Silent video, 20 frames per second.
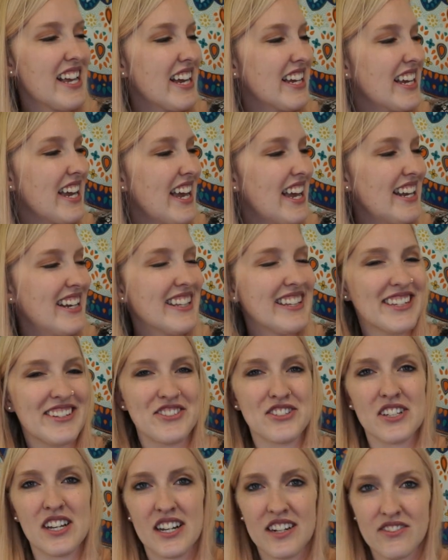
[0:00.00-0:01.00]
Again,
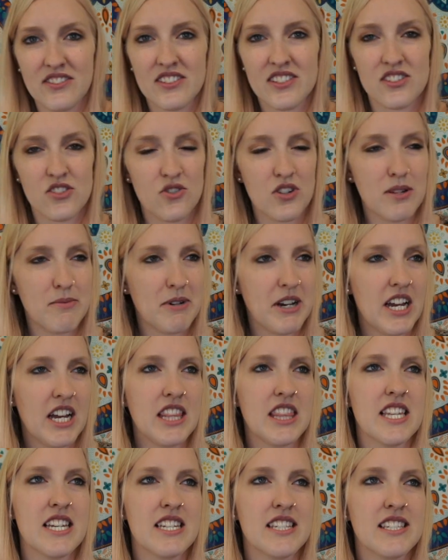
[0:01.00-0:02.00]
there's kind of a story
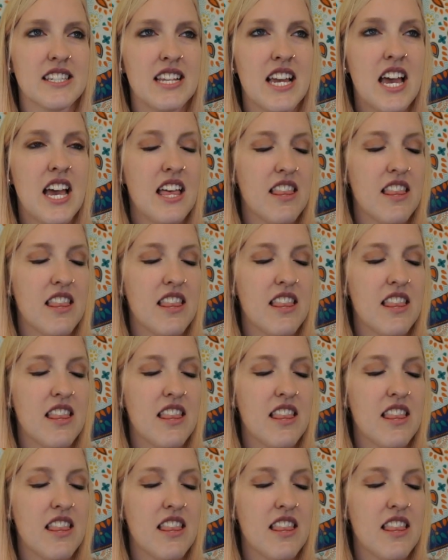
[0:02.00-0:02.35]
behind this.